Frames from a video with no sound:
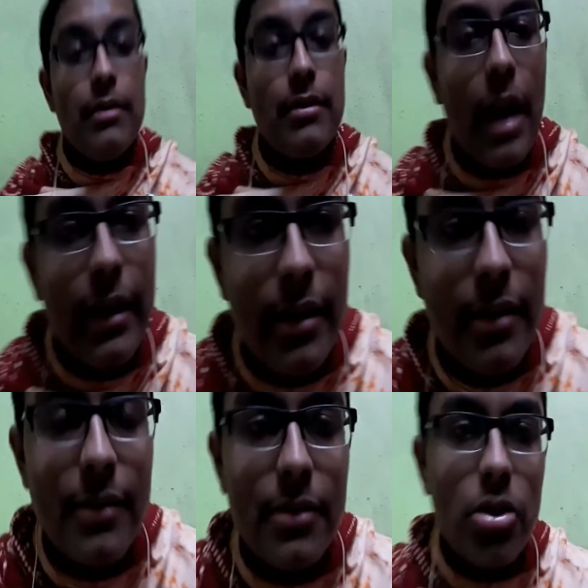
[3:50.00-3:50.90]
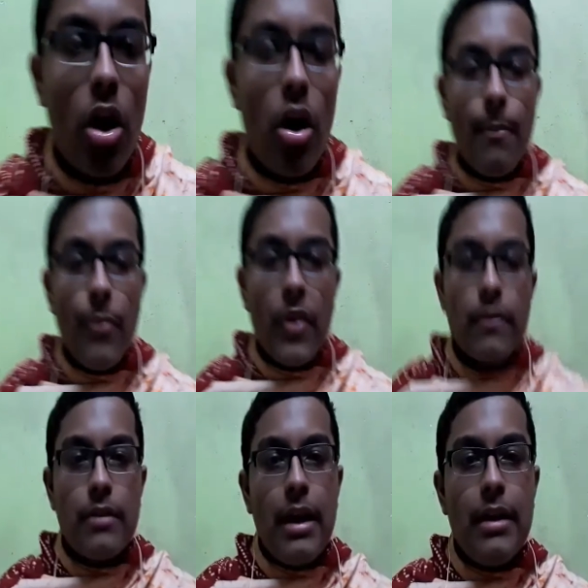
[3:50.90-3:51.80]
is writing this song
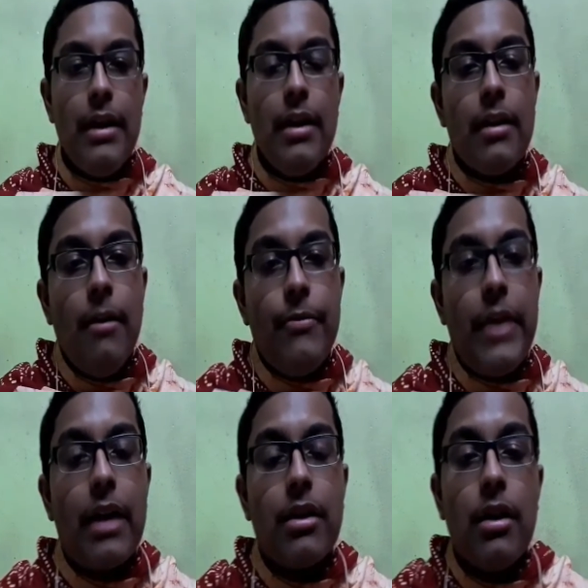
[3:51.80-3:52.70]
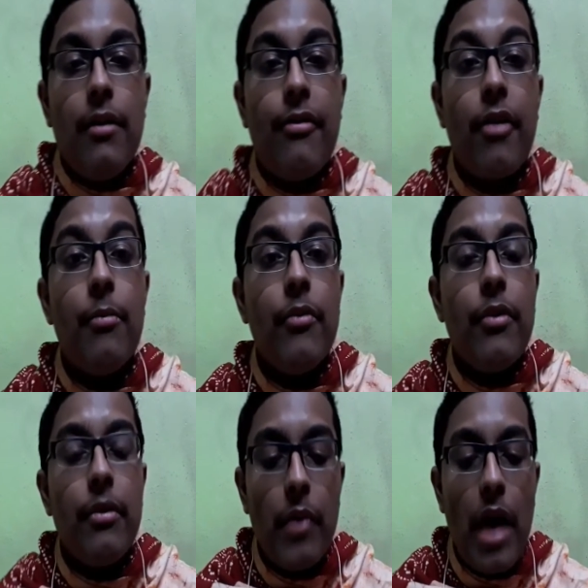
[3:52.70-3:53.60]
stating that from
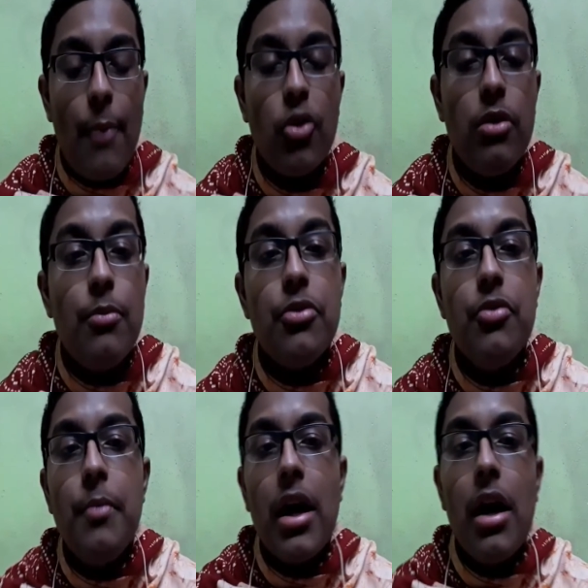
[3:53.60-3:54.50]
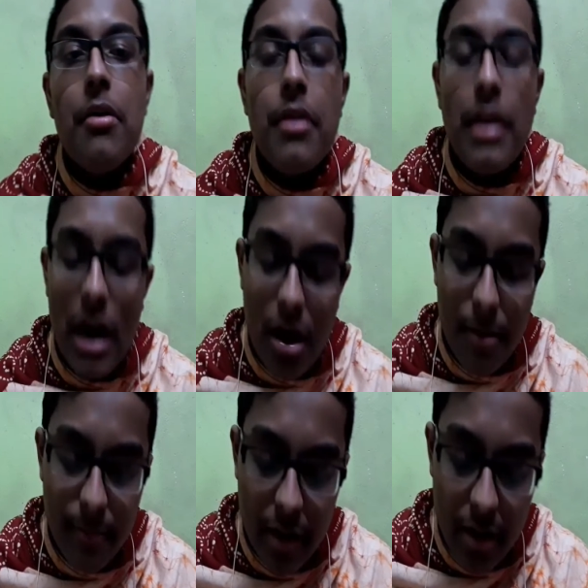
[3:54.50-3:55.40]
amon madhumakha hori
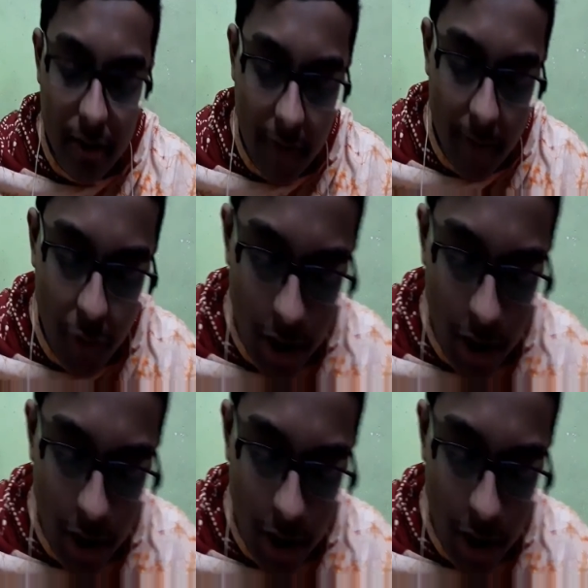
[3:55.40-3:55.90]
nam, from